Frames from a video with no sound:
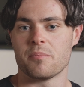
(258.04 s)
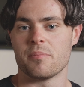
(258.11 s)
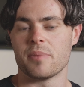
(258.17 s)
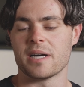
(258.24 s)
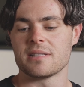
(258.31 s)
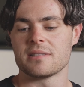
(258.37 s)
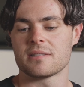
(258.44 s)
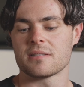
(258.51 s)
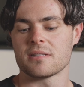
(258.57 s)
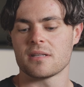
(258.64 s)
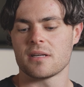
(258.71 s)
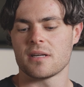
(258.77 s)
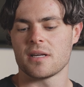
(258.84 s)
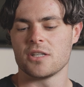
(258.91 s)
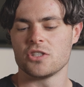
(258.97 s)
But
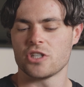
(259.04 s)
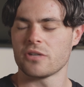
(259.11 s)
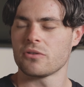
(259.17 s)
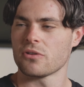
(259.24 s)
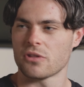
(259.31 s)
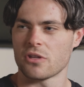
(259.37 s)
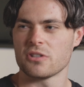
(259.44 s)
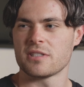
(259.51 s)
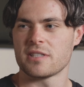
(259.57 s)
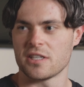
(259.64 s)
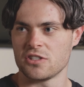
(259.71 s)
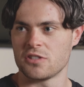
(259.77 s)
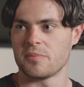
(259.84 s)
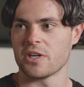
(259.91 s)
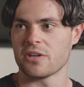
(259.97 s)
in general, those
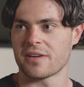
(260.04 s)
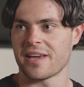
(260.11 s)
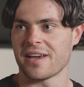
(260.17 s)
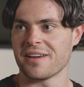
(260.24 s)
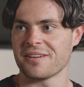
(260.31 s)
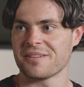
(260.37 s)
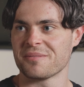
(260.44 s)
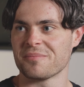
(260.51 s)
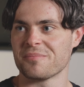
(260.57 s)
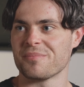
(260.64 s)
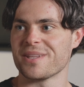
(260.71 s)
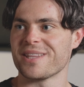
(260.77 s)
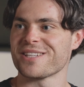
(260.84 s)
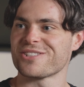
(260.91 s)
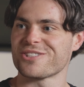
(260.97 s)
tend to be okay.
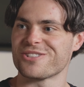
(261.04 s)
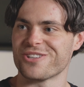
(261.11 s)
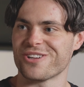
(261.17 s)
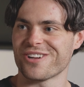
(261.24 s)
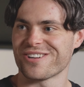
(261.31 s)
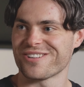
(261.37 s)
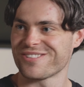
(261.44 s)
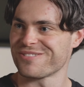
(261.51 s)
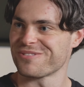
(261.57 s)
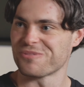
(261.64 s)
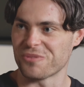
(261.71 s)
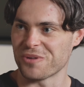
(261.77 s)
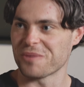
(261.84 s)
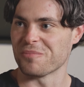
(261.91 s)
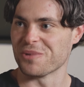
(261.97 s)
But that's not
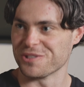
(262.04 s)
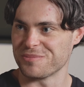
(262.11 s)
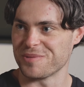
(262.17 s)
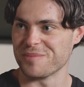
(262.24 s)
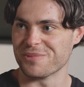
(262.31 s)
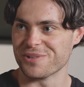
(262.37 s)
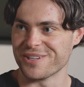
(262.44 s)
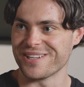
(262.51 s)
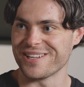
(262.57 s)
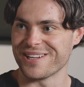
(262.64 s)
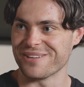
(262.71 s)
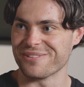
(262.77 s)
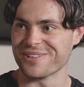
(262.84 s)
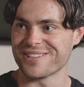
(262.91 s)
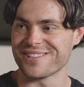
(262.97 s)
what most people are
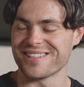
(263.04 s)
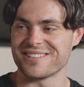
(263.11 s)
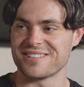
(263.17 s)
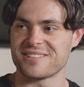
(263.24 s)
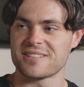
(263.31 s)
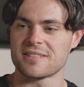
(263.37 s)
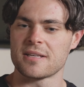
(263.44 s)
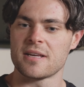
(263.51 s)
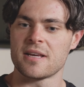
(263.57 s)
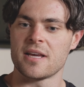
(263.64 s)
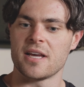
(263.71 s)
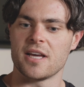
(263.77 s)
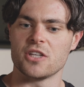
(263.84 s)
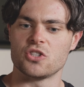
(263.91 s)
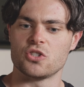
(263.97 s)
dealing with.
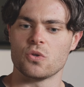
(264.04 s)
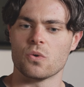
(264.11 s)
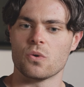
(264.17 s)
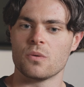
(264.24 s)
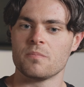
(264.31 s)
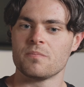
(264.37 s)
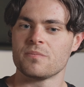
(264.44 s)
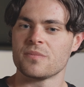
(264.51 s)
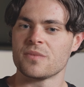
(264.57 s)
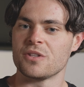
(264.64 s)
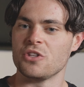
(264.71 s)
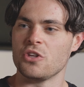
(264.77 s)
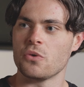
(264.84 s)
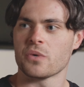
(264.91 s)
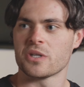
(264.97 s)
It's your
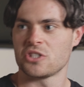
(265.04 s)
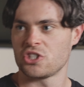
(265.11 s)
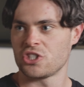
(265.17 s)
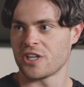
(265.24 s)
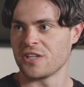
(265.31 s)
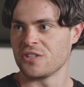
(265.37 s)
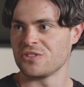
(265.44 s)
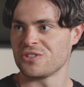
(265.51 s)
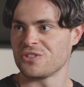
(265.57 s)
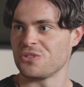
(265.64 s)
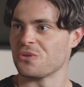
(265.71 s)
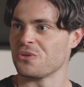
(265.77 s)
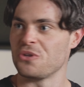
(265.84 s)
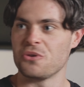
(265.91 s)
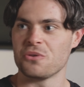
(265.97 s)
nuanced chains,
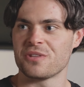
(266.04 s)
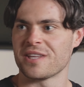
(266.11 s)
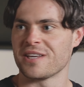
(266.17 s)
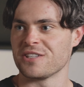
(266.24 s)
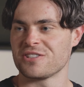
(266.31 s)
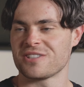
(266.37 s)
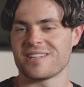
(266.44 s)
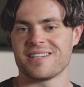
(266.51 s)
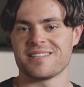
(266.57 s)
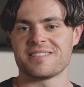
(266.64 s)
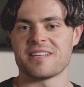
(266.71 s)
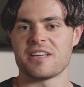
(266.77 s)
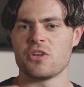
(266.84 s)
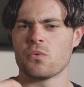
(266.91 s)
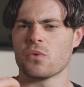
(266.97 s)
your new things. Let's
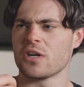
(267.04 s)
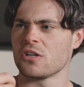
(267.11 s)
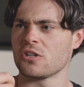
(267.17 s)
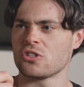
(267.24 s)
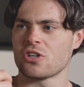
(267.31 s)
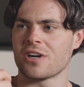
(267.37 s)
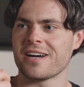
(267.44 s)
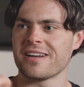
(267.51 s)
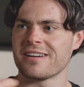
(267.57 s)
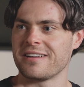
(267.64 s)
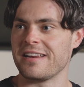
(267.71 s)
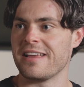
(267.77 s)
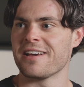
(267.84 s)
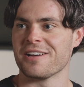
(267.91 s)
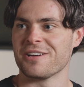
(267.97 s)
say you wanted to try out
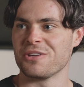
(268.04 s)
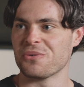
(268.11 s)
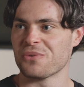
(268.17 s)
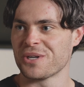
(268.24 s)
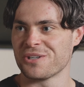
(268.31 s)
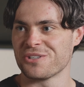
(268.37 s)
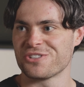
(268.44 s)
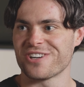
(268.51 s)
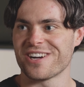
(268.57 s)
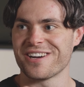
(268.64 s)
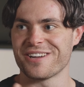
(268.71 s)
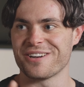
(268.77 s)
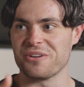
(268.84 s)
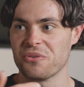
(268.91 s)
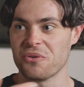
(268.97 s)
Near, you wanted to try
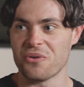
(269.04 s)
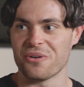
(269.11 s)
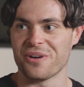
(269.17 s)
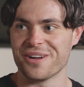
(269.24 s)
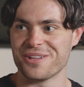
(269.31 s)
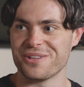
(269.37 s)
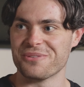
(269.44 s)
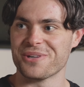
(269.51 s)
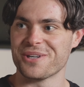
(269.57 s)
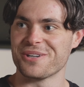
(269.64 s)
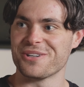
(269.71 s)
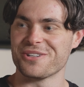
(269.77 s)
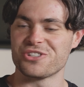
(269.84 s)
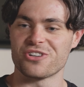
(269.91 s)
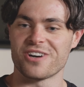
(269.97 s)
out Aurora, you wanted
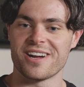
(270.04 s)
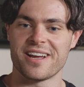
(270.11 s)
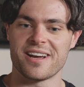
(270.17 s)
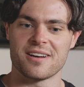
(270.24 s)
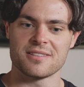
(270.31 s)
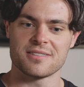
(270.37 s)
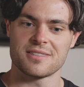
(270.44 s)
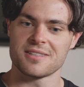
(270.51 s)
to try out